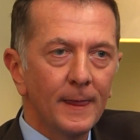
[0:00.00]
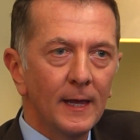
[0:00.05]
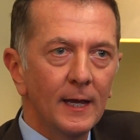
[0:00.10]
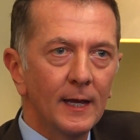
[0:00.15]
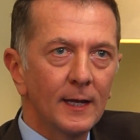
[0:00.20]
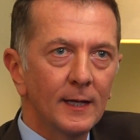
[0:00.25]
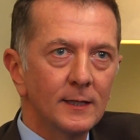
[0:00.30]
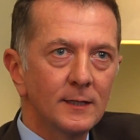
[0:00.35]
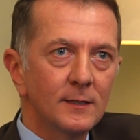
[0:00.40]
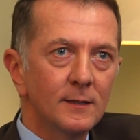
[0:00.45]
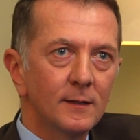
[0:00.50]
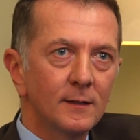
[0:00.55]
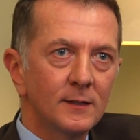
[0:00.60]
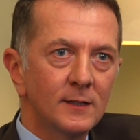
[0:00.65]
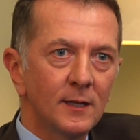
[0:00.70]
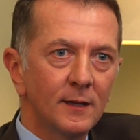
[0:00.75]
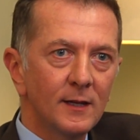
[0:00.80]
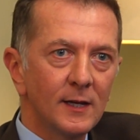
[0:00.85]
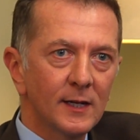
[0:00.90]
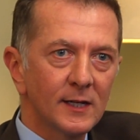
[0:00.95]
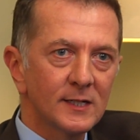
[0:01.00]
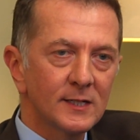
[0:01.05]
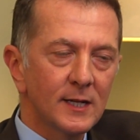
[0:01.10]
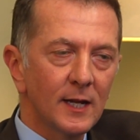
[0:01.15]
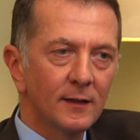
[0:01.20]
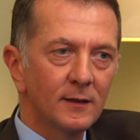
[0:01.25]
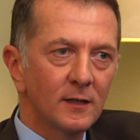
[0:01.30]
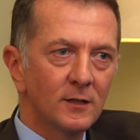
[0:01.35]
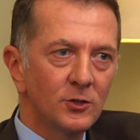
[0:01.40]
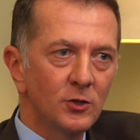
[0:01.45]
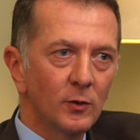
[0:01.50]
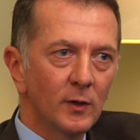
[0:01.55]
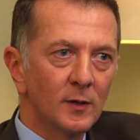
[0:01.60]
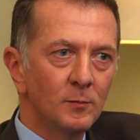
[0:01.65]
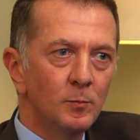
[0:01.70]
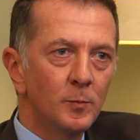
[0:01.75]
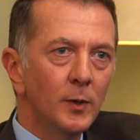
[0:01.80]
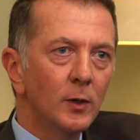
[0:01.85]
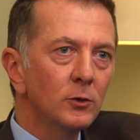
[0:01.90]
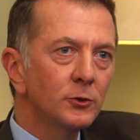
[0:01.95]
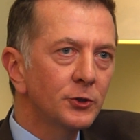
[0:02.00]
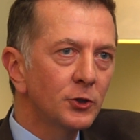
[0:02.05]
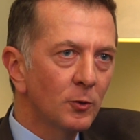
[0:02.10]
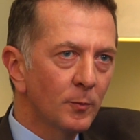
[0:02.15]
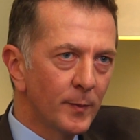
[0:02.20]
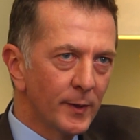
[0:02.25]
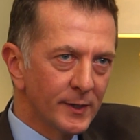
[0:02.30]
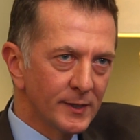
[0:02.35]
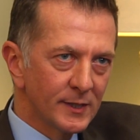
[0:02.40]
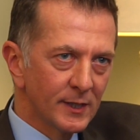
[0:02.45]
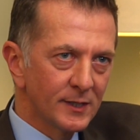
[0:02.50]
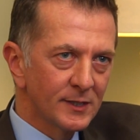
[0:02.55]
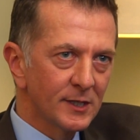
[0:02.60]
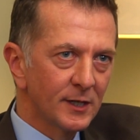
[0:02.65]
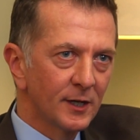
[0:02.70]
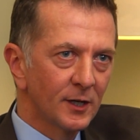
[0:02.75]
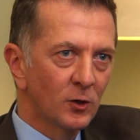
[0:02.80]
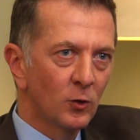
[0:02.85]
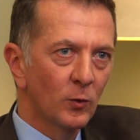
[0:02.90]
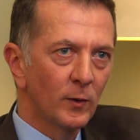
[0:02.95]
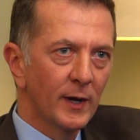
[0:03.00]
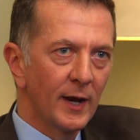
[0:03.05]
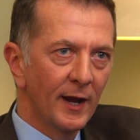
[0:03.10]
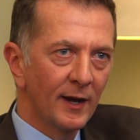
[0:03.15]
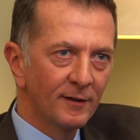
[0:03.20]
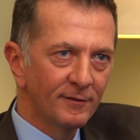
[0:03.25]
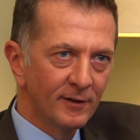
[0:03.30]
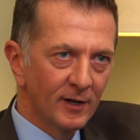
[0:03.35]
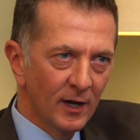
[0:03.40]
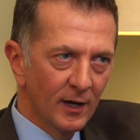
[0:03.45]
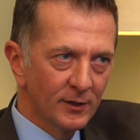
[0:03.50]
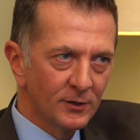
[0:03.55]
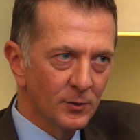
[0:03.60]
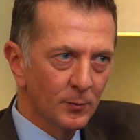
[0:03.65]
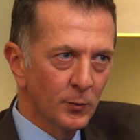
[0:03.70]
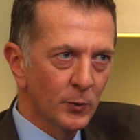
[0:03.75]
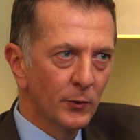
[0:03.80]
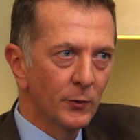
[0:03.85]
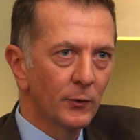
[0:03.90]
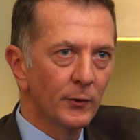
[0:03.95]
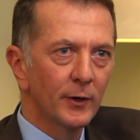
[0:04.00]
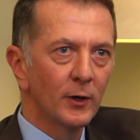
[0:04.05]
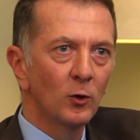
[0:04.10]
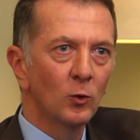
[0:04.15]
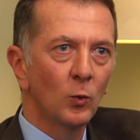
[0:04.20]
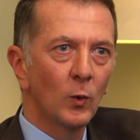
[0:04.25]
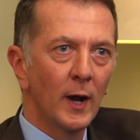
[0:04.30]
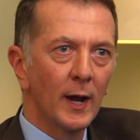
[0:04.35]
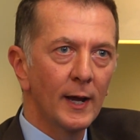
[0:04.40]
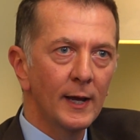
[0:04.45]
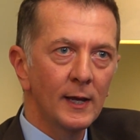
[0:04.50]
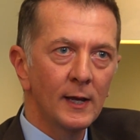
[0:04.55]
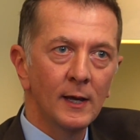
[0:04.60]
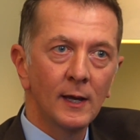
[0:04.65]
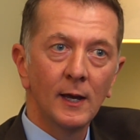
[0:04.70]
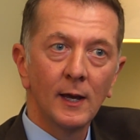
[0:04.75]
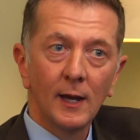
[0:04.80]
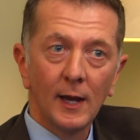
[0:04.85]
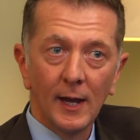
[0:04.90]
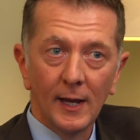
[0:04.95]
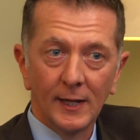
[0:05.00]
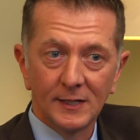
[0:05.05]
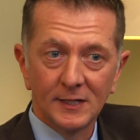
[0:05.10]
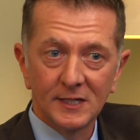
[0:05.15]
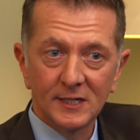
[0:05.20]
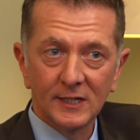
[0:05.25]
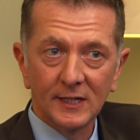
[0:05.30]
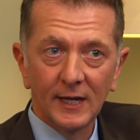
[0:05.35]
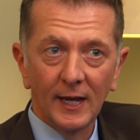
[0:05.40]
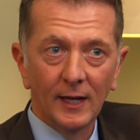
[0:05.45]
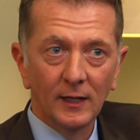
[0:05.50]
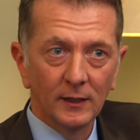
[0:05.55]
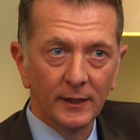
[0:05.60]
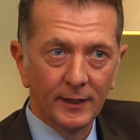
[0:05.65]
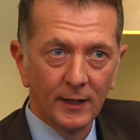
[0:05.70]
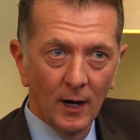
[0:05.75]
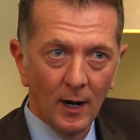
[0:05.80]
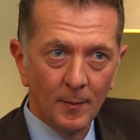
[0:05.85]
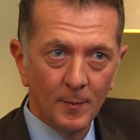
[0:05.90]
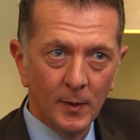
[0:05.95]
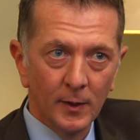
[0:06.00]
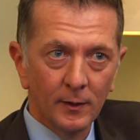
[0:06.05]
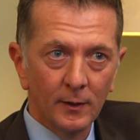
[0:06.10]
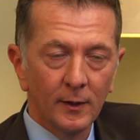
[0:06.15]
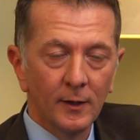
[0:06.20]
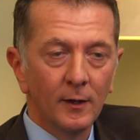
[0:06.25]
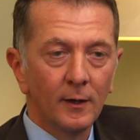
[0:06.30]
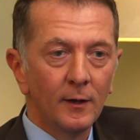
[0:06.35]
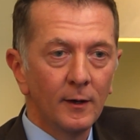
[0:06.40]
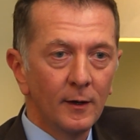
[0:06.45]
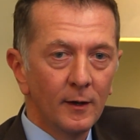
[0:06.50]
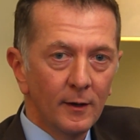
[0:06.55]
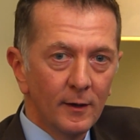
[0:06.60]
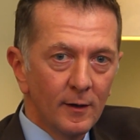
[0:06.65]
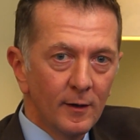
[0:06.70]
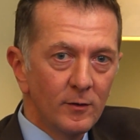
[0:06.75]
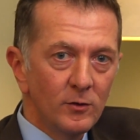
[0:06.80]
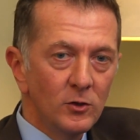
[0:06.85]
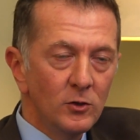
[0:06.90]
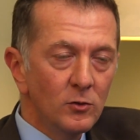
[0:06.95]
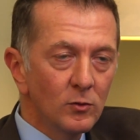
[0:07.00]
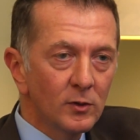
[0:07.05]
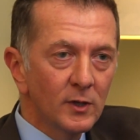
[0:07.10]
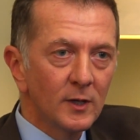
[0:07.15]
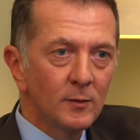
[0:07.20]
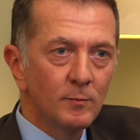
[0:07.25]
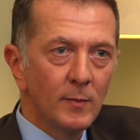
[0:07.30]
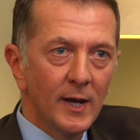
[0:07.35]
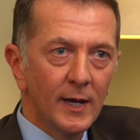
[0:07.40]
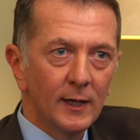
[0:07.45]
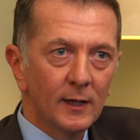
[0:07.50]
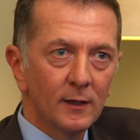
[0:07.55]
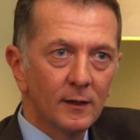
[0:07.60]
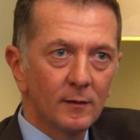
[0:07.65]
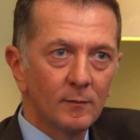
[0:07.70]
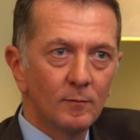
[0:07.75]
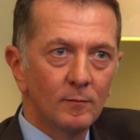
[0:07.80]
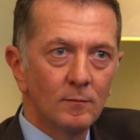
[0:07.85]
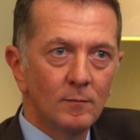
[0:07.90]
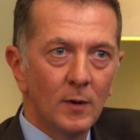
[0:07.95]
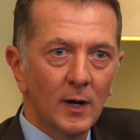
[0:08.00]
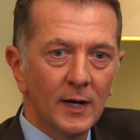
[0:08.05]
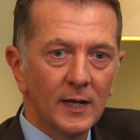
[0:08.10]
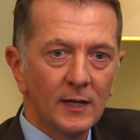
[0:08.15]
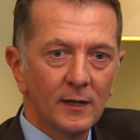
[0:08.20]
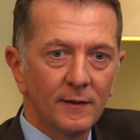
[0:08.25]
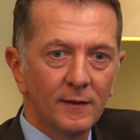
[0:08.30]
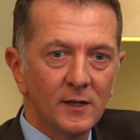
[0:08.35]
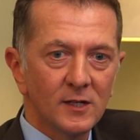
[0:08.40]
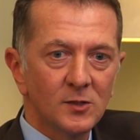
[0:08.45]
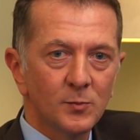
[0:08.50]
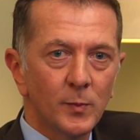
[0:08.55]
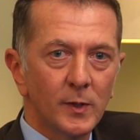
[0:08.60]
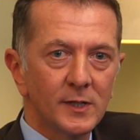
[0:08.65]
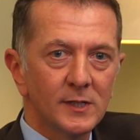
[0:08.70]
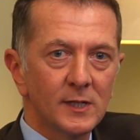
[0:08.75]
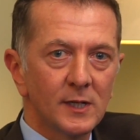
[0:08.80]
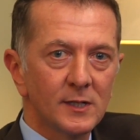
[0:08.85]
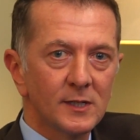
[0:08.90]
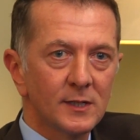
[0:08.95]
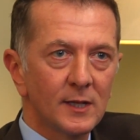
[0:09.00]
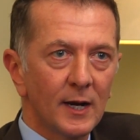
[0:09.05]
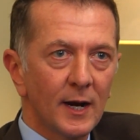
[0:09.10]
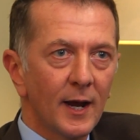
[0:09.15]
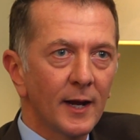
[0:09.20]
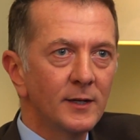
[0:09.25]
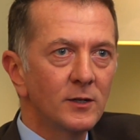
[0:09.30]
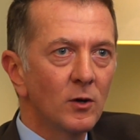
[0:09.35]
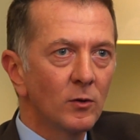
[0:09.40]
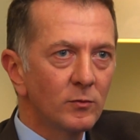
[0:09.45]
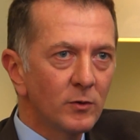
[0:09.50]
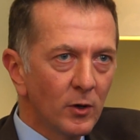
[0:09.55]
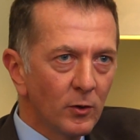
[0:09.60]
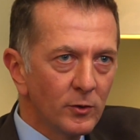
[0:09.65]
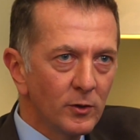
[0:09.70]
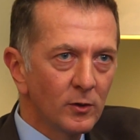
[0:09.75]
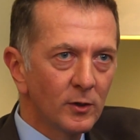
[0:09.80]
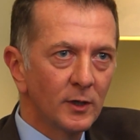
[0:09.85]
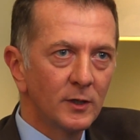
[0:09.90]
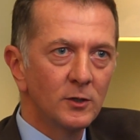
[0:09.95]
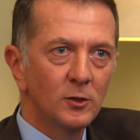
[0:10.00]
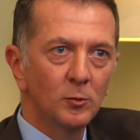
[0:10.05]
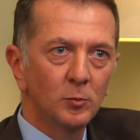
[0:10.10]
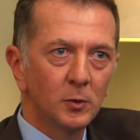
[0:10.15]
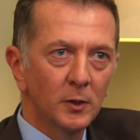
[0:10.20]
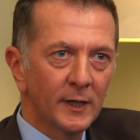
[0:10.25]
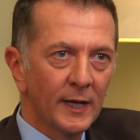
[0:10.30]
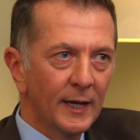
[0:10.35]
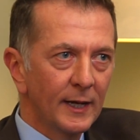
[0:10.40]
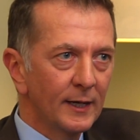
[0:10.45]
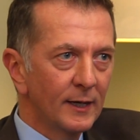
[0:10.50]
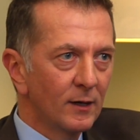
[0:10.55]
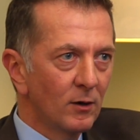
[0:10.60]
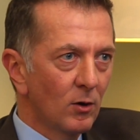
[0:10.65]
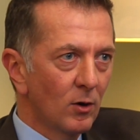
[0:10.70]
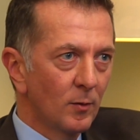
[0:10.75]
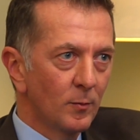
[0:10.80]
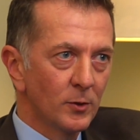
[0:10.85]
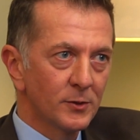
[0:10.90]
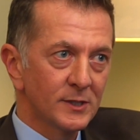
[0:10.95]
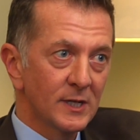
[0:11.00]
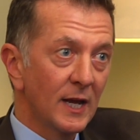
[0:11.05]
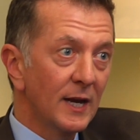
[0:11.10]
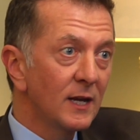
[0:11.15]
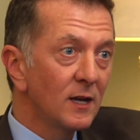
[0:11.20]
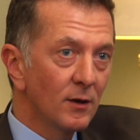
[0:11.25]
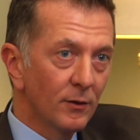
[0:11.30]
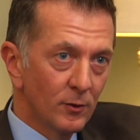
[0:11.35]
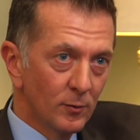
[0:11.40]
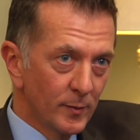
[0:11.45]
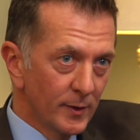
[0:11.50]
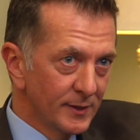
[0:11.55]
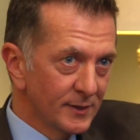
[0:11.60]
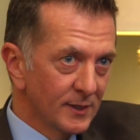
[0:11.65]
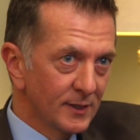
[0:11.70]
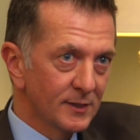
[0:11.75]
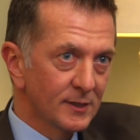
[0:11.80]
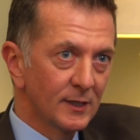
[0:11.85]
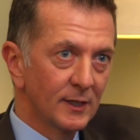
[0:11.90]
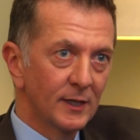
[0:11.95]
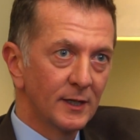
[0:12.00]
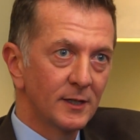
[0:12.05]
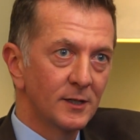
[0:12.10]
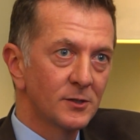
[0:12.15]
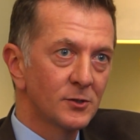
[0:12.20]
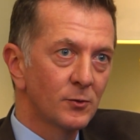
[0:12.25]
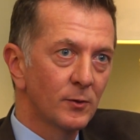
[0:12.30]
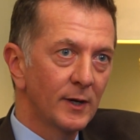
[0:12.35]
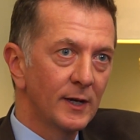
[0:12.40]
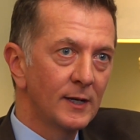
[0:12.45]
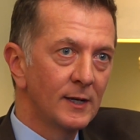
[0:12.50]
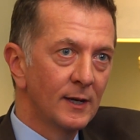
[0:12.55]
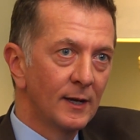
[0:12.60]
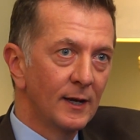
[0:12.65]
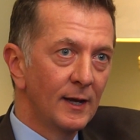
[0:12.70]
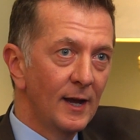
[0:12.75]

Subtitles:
And to the extent that you can build your business in a creative and entrepreneurial way and scale it up, you can make money in this business that I don't know you can duplicate in almost any other business and industry.